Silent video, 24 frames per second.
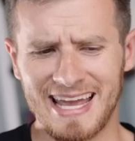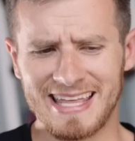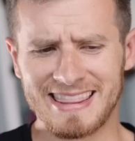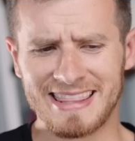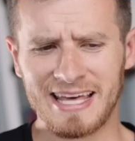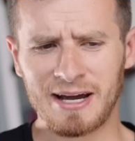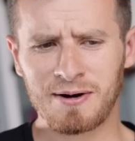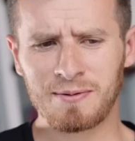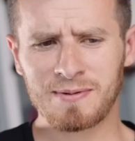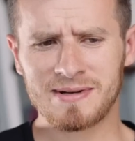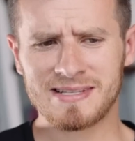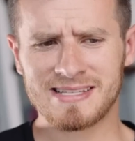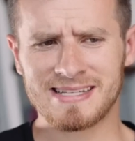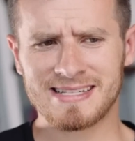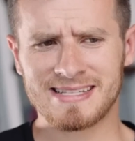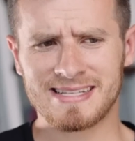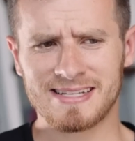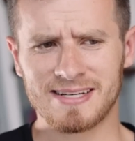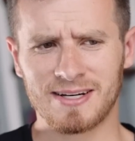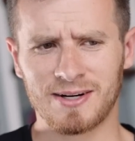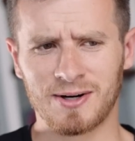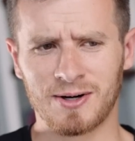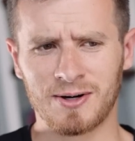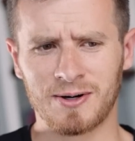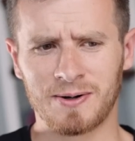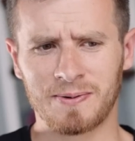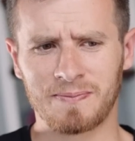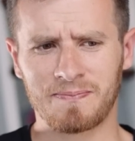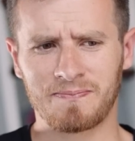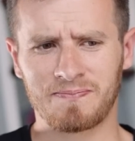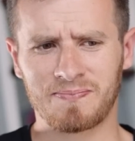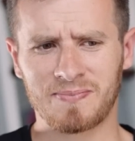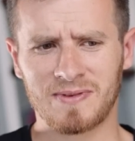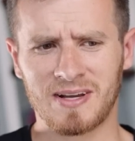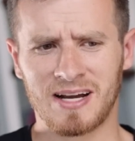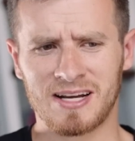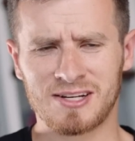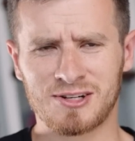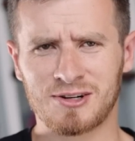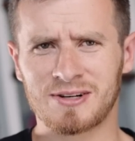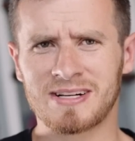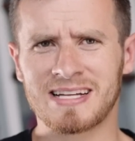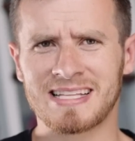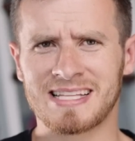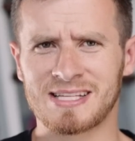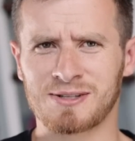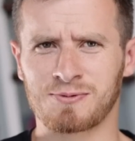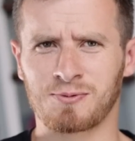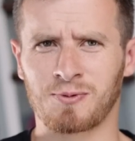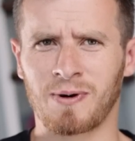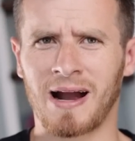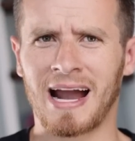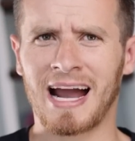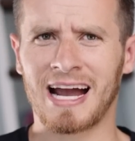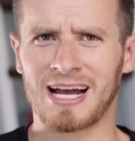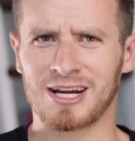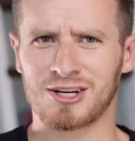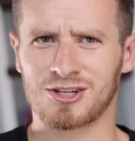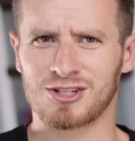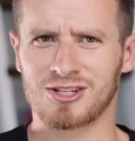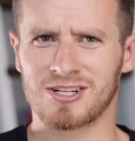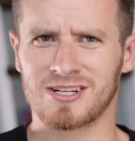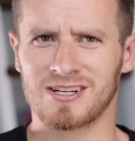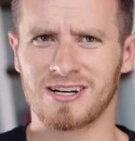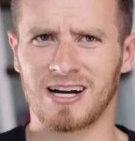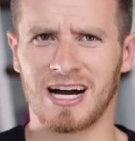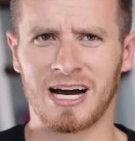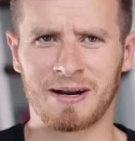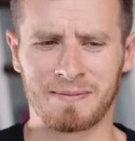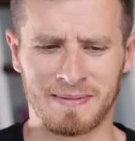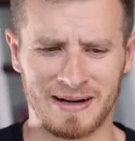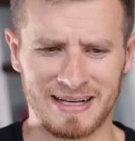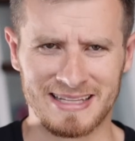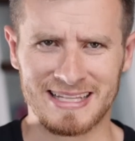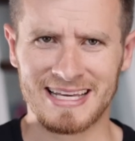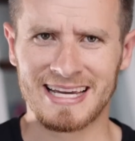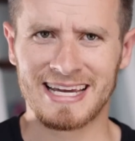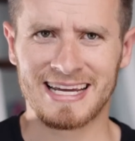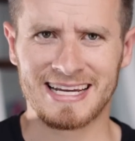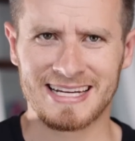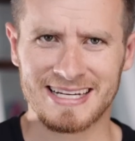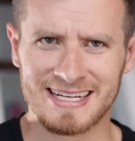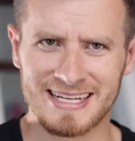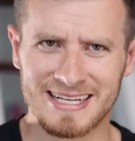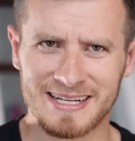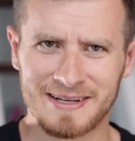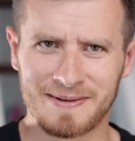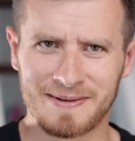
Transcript: And that was until I started to get this rash on my leg.